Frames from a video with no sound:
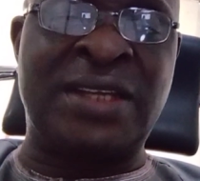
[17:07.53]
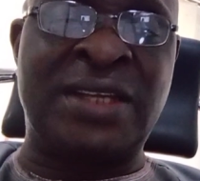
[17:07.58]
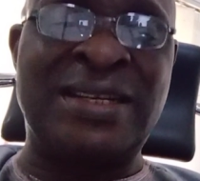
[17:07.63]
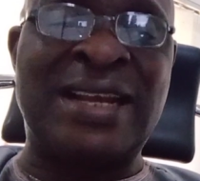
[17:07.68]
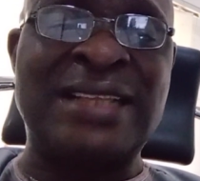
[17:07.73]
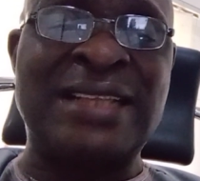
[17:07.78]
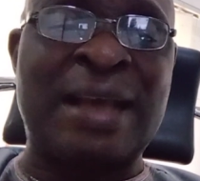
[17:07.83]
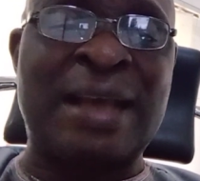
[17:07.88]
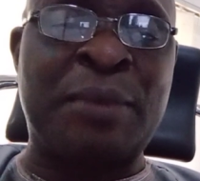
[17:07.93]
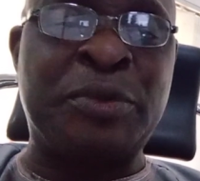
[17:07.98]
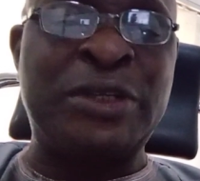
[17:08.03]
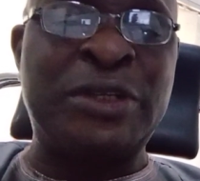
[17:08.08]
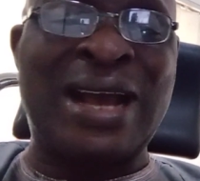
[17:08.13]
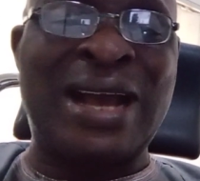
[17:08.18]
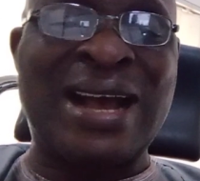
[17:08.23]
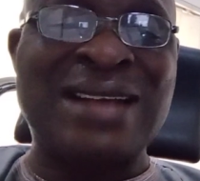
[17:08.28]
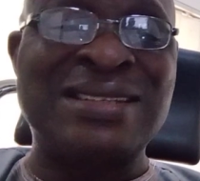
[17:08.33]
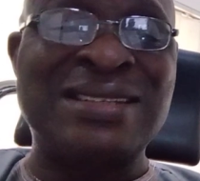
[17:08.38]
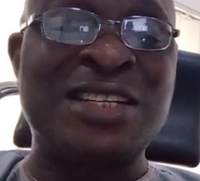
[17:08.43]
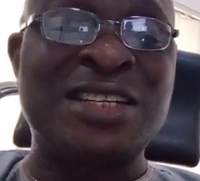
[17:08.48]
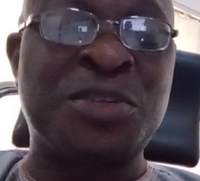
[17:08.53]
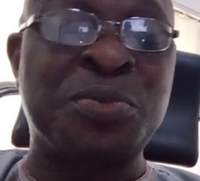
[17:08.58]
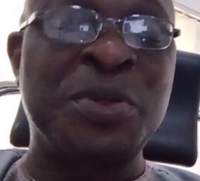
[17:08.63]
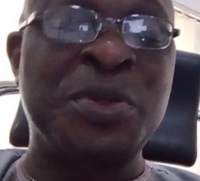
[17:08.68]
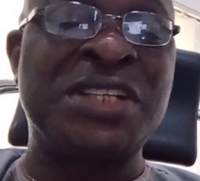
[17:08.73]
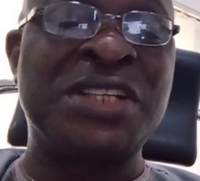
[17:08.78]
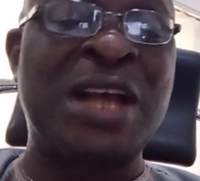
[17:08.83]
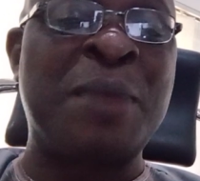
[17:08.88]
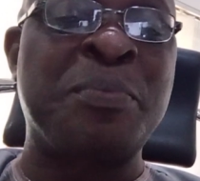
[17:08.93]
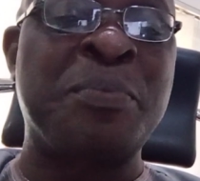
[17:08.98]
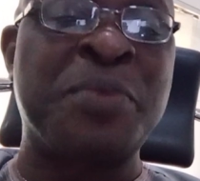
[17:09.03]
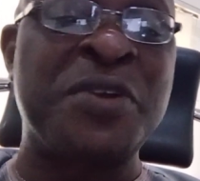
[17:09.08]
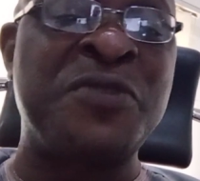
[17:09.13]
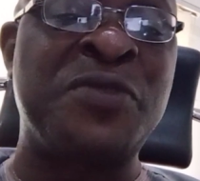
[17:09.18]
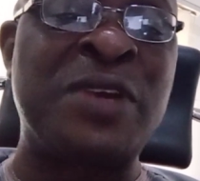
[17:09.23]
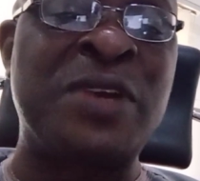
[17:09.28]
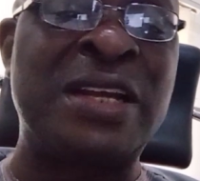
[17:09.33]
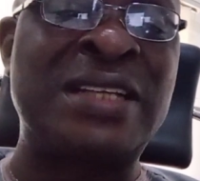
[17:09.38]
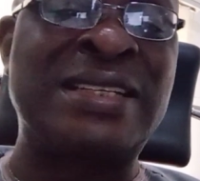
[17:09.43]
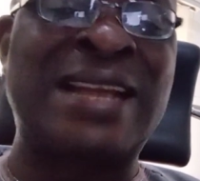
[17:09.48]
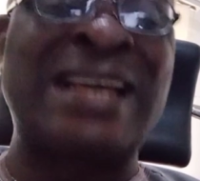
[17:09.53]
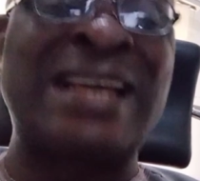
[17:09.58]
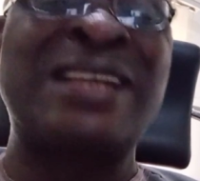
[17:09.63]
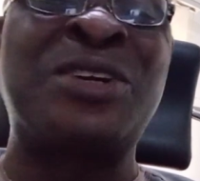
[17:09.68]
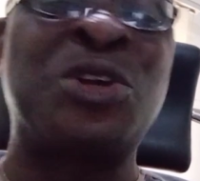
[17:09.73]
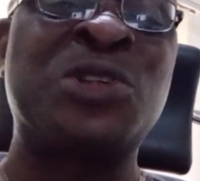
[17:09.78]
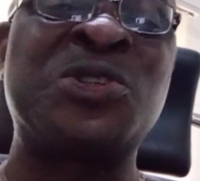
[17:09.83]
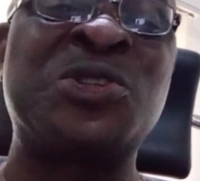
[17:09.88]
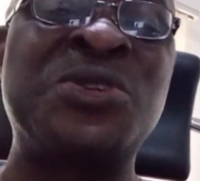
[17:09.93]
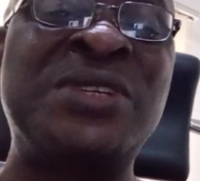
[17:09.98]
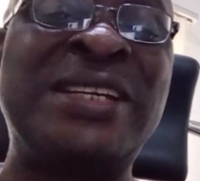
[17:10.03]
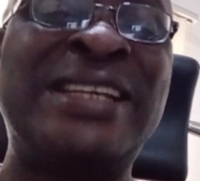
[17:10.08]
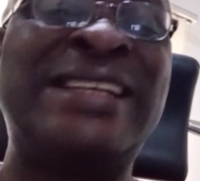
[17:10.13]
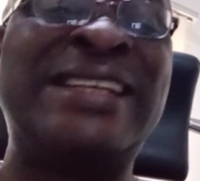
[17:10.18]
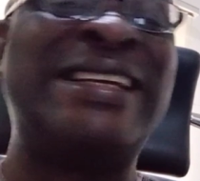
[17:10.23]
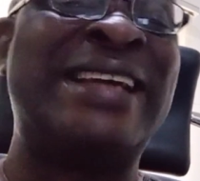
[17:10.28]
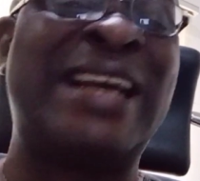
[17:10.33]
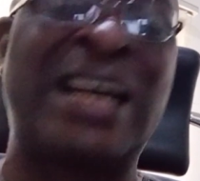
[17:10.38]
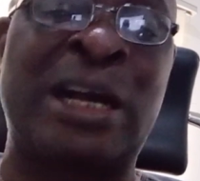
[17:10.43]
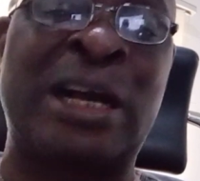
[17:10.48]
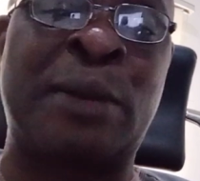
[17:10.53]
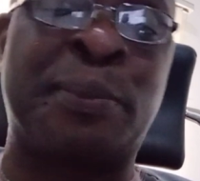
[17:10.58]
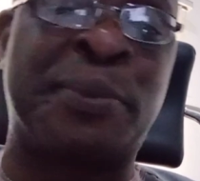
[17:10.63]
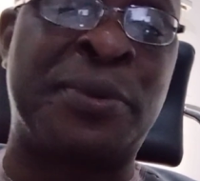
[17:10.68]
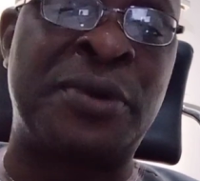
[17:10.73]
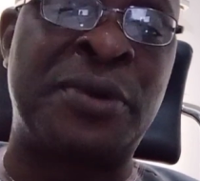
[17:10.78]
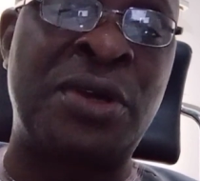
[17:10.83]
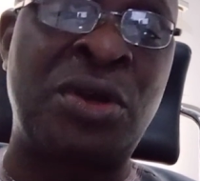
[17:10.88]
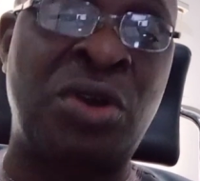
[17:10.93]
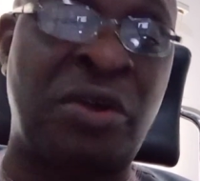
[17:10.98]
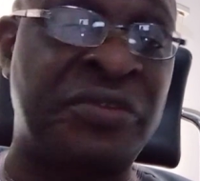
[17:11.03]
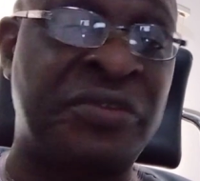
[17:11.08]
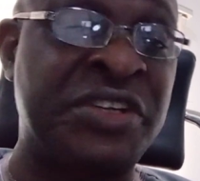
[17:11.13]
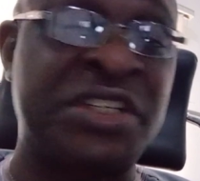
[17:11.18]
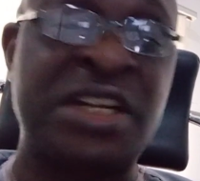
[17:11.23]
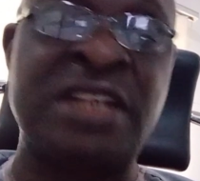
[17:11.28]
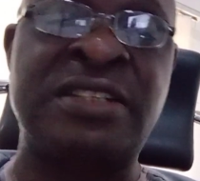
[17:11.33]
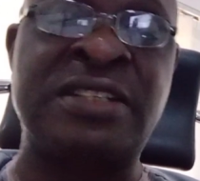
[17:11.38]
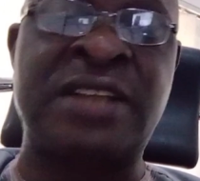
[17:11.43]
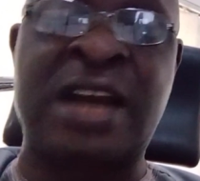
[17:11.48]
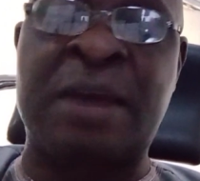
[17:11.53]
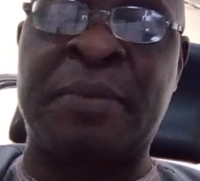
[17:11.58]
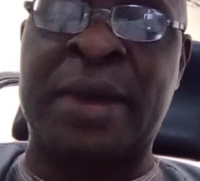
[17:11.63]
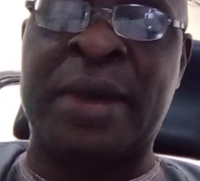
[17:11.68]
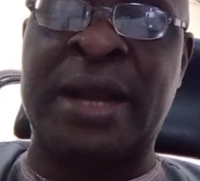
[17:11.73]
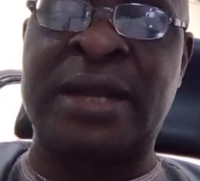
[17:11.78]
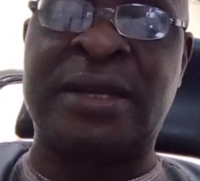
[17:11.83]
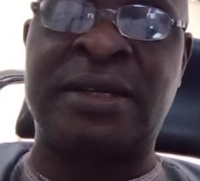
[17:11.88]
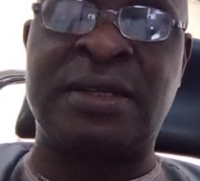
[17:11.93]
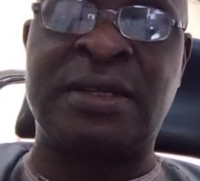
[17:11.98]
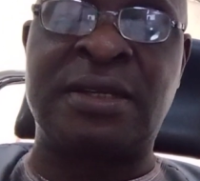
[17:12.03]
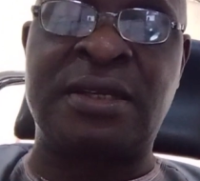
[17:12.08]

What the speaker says: that Abuja has a special privilege, that it doesn't need the help of the central bank,